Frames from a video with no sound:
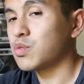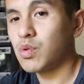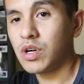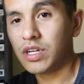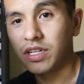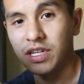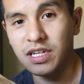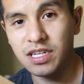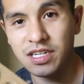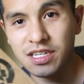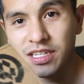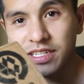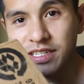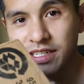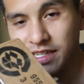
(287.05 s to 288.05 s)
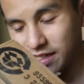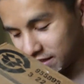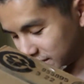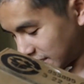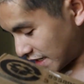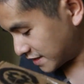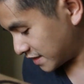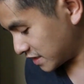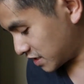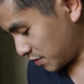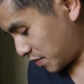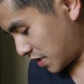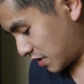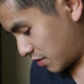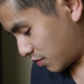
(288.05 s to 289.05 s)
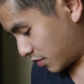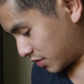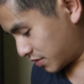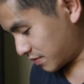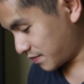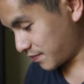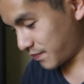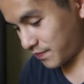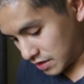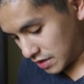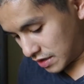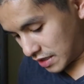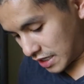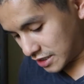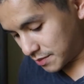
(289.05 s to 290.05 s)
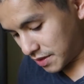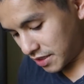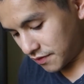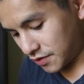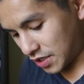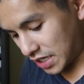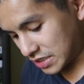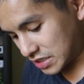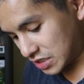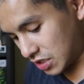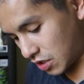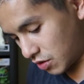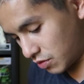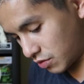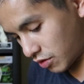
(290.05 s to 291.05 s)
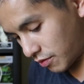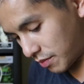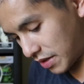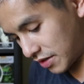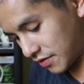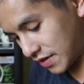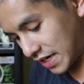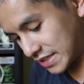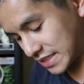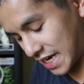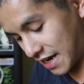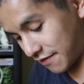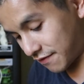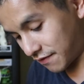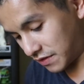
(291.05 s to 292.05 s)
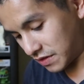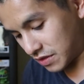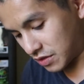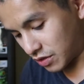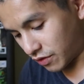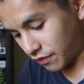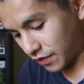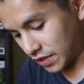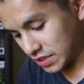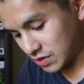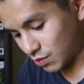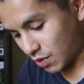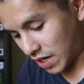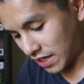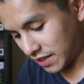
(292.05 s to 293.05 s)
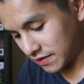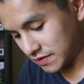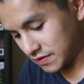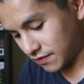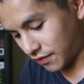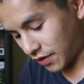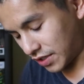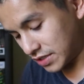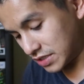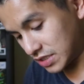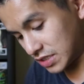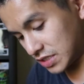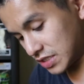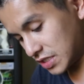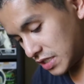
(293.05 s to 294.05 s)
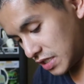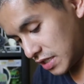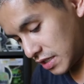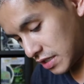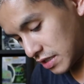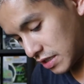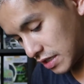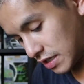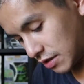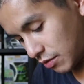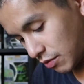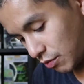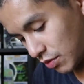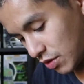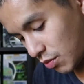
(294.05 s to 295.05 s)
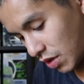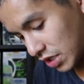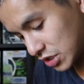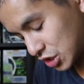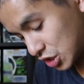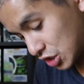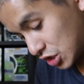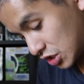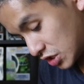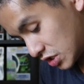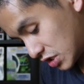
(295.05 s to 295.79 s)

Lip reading: one is an anticipated one. As many of you guys know, or many of you guys have girlfriends, wives, friends, we watch